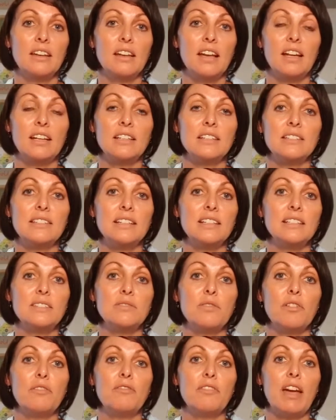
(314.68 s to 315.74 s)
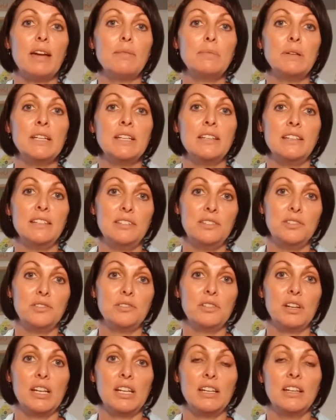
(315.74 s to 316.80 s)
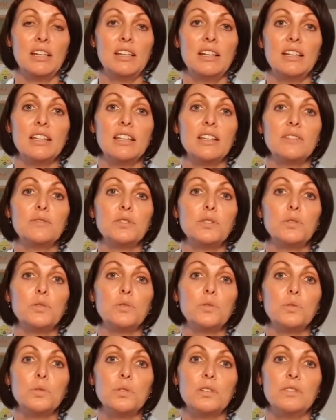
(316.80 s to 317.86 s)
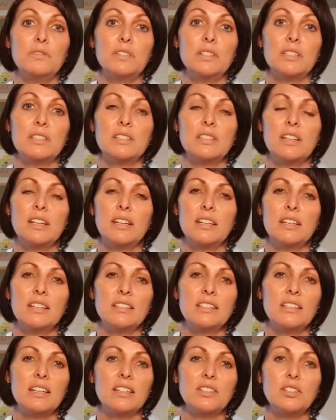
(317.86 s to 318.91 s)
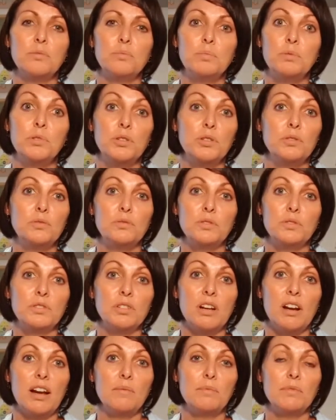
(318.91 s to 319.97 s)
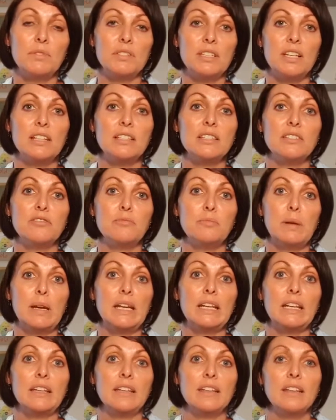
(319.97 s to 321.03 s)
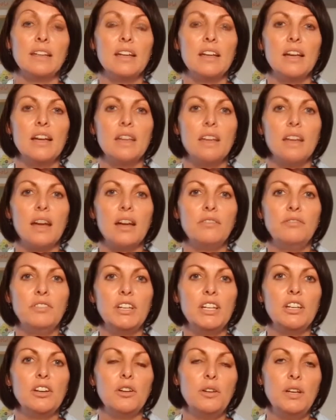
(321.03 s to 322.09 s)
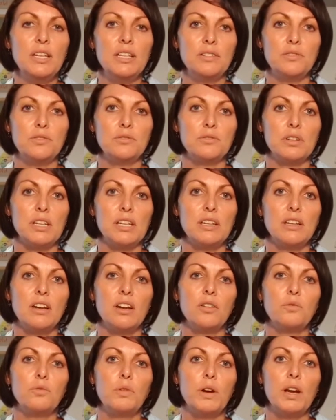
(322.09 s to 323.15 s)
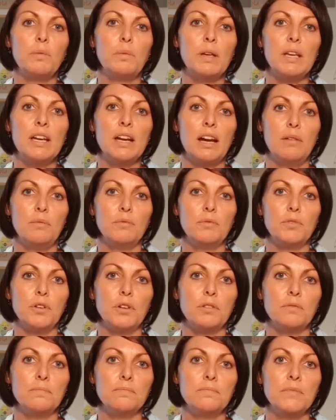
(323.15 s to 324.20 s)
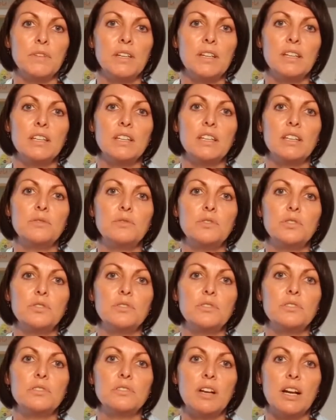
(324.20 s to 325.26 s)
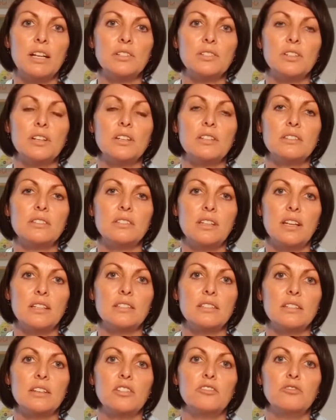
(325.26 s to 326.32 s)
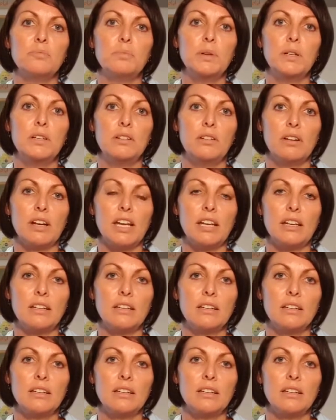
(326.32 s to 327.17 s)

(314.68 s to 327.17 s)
and a sense of a family history gives all of us such a beautiful sense of meaning. A video history of where we come from gives you such a sense of belonging,